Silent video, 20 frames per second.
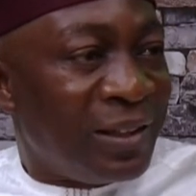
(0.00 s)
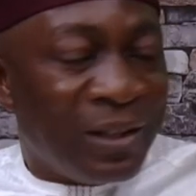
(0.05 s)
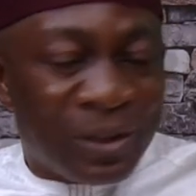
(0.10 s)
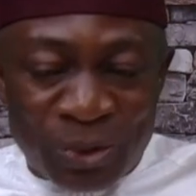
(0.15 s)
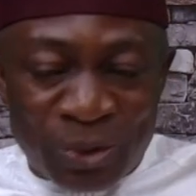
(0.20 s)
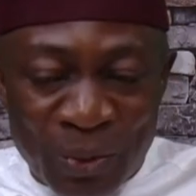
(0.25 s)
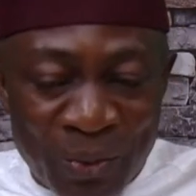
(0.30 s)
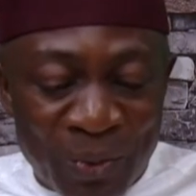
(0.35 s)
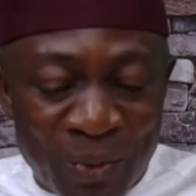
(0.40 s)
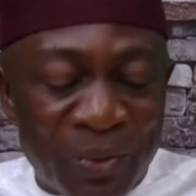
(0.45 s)

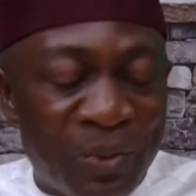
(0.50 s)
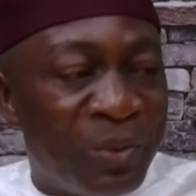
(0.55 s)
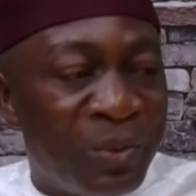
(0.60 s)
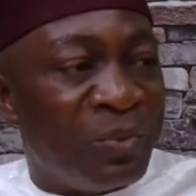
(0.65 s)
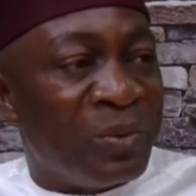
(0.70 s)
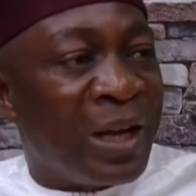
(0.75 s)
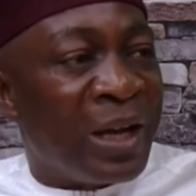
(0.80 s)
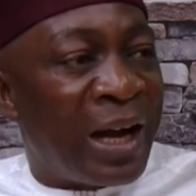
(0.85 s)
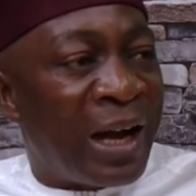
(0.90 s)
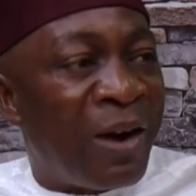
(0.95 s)
So
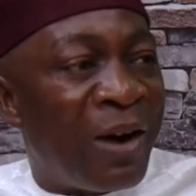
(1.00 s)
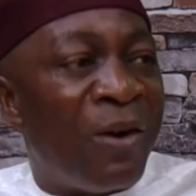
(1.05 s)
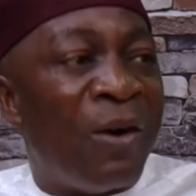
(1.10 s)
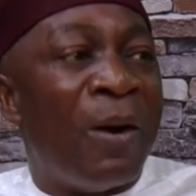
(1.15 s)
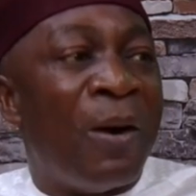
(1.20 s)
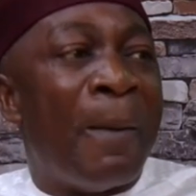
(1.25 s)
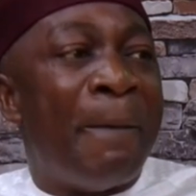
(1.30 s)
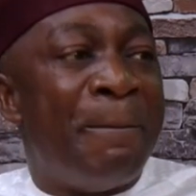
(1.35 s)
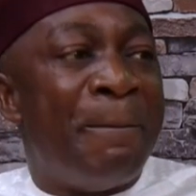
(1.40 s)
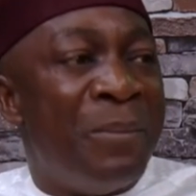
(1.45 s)
we are
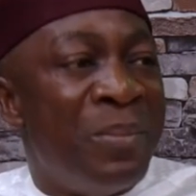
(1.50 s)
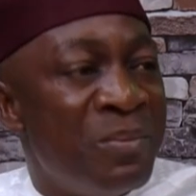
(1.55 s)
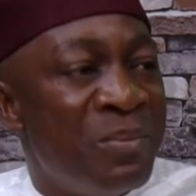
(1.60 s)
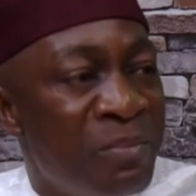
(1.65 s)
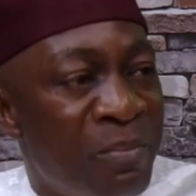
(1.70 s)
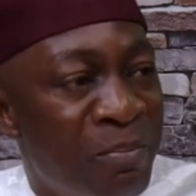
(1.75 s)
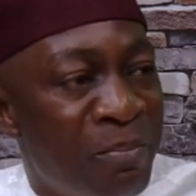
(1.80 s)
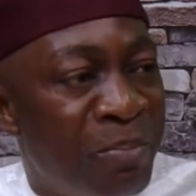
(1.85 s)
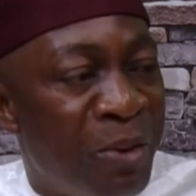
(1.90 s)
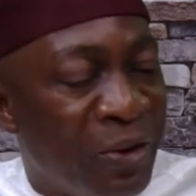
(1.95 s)
all
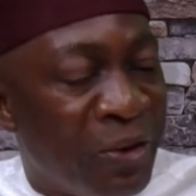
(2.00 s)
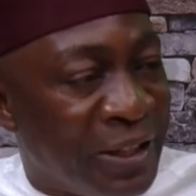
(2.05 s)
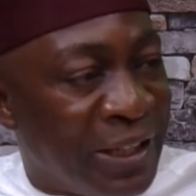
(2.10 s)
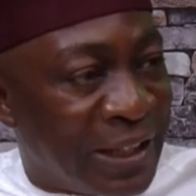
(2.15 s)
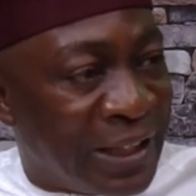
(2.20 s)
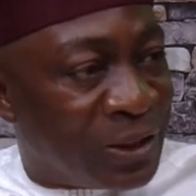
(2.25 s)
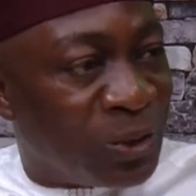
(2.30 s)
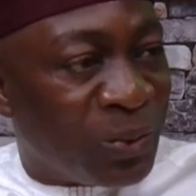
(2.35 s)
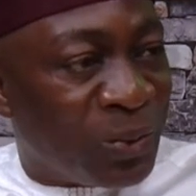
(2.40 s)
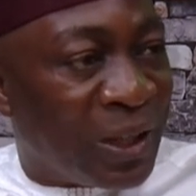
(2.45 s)

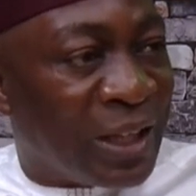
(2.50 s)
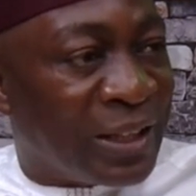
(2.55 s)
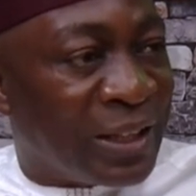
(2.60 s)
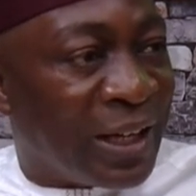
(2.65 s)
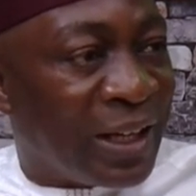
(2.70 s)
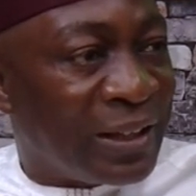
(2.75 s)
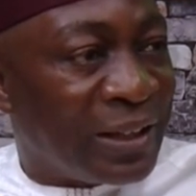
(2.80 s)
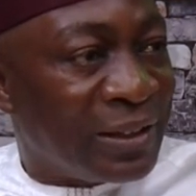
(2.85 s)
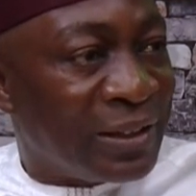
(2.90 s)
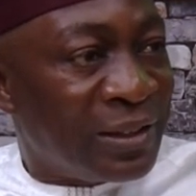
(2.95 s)
bonded
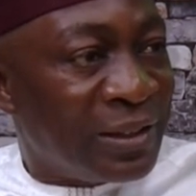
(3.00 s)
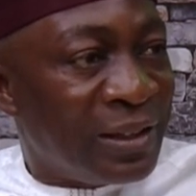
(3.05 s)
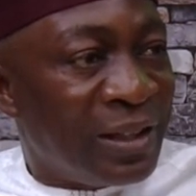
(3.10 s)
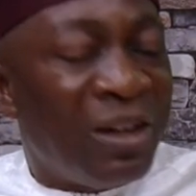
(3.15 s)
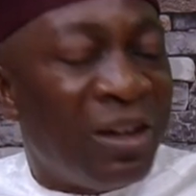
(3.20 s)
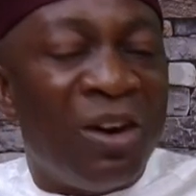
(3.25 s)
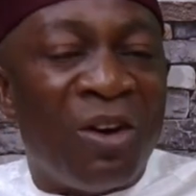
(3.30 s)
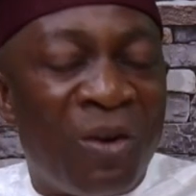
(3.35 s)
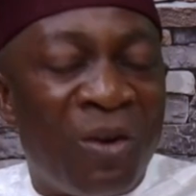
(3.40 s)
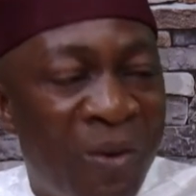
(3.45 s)
together
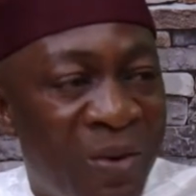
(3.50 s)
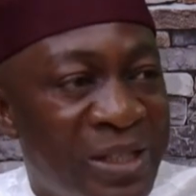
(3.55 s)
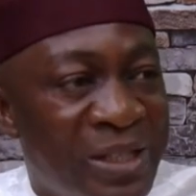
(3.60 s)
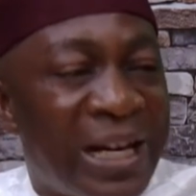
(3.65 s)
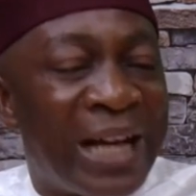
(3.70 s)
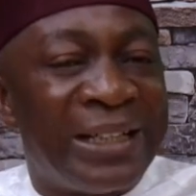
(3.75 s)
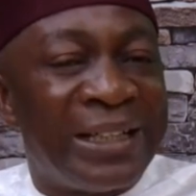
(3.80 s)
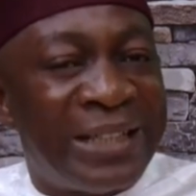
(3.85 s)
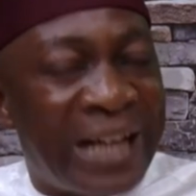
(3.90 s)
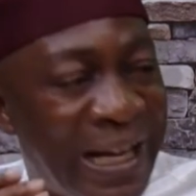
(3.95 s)

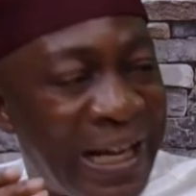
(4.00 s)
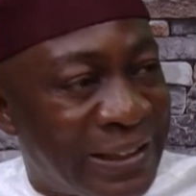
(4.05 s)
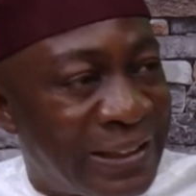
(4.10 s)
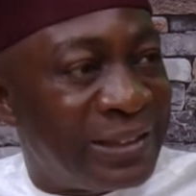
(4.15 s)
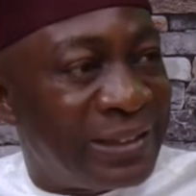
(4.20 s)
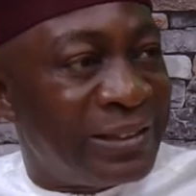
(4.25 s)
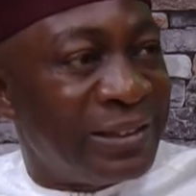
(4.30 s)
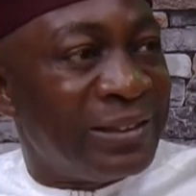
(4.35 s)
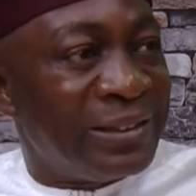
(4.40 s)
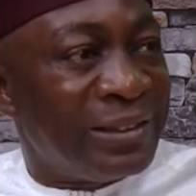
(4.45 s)
under
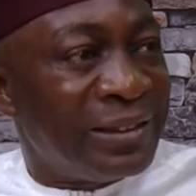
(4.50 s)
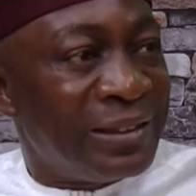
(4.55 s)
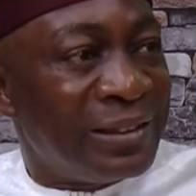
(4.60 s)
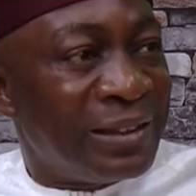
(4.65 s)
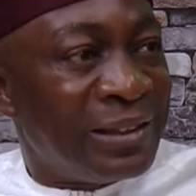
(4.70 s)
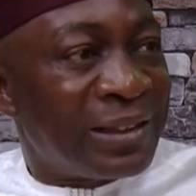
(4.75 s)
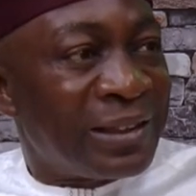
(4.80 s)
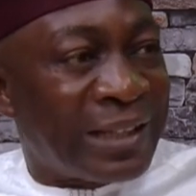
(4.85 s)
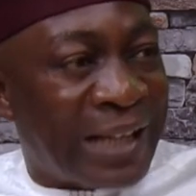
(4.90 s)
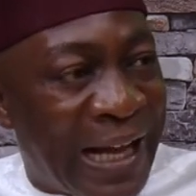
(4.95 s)
that
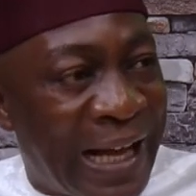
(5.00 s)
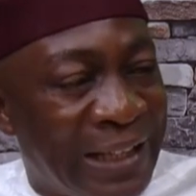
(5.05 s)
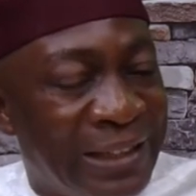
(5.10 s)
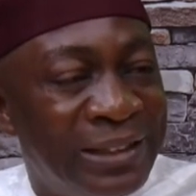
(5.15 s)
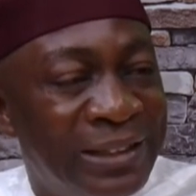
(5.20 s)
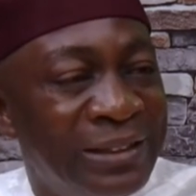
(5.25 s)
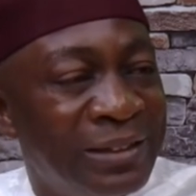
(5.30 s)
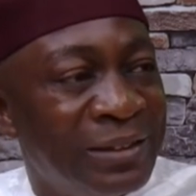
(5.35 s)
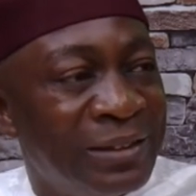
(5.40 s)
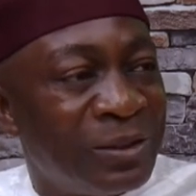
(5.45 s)

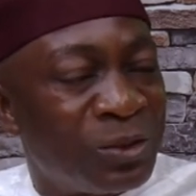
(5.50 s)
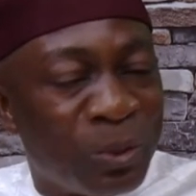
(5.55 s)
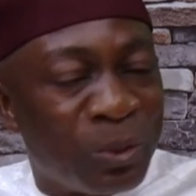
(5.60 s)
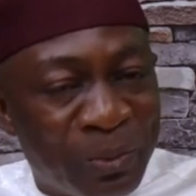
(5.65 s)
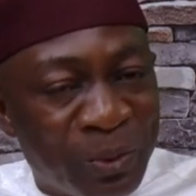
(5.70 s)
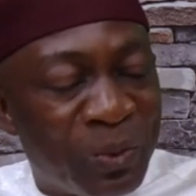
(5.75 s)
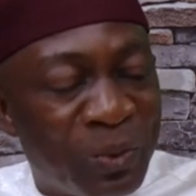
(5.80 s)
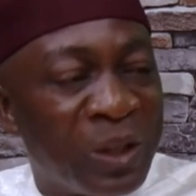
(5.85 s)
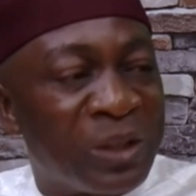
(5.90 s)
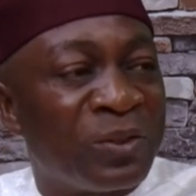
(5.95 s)
kind
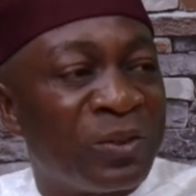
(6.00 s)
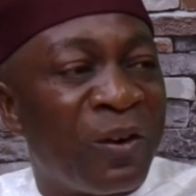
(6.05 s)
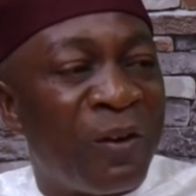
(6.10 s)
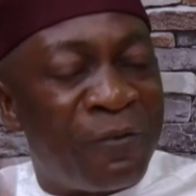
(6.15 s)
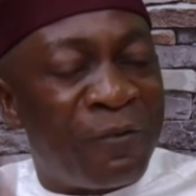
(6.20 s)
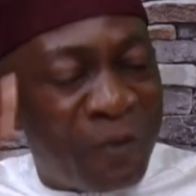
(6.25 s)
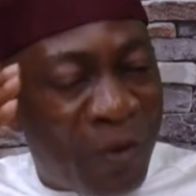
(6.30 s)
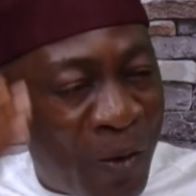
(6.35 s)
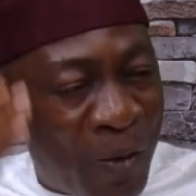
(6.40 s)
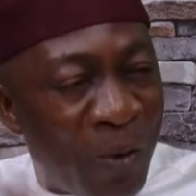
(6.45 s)
subject
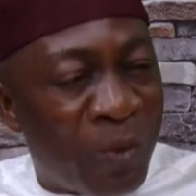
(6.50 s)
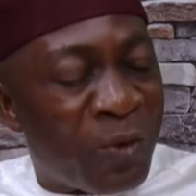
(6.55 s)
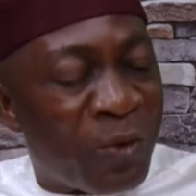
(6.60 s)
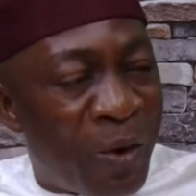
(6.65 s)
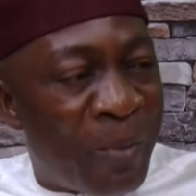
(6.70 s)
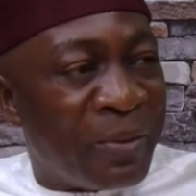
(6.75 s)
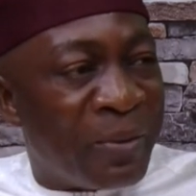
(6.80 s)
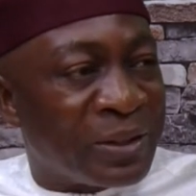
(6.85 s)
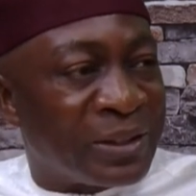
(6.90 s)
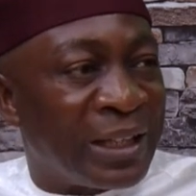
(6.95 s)
of
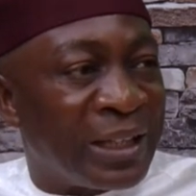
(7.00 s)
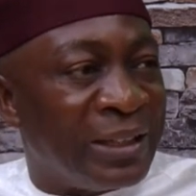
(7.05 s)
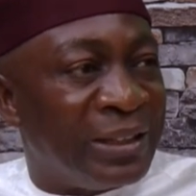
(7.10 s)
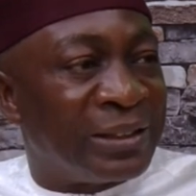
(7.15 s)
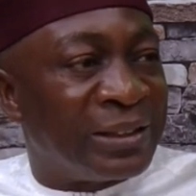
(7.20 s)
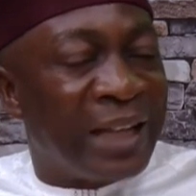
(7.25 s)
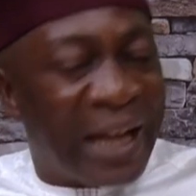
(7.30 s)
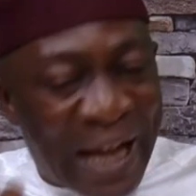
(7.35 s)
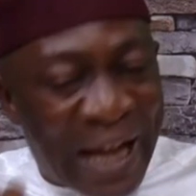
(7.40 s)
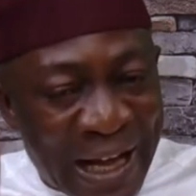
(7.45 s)
uncommon
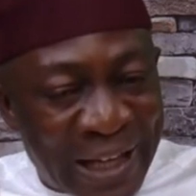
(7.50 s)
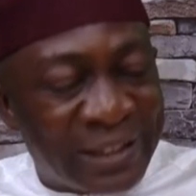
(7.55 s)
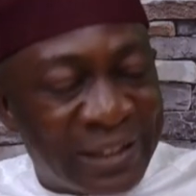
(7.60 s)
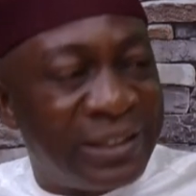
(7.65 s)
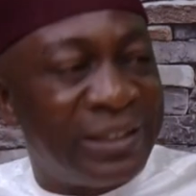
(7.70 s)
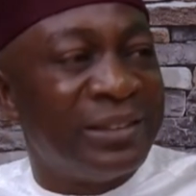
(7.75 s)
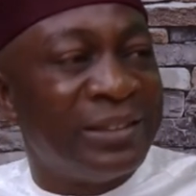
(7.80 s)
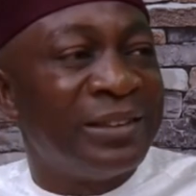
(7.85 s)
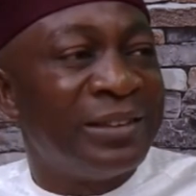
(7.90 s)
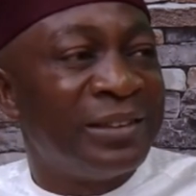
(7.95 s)
senate and